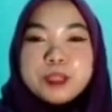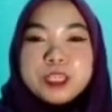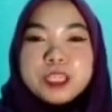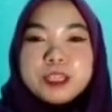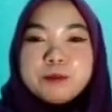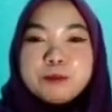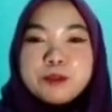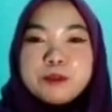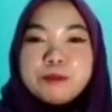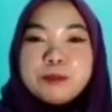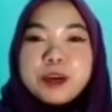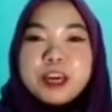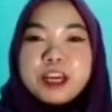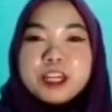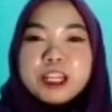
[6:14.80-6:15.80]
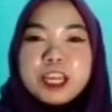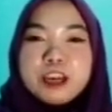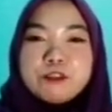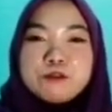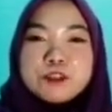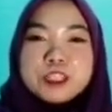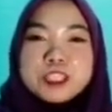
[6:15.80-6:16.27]
B, prepare a
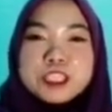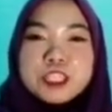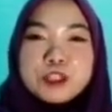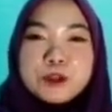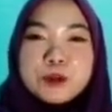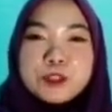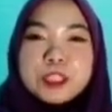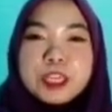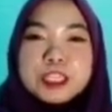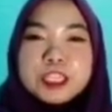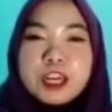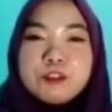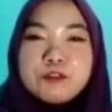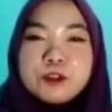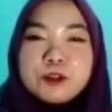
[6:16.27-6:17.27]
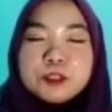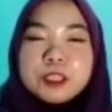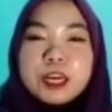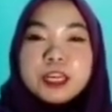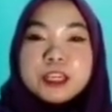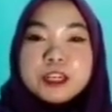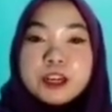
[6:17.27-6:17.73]
level 0 data flow
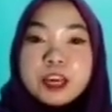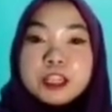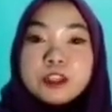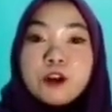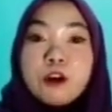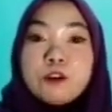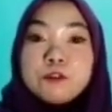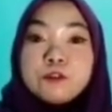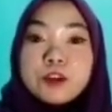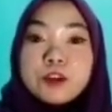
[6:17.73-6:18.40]
diagram of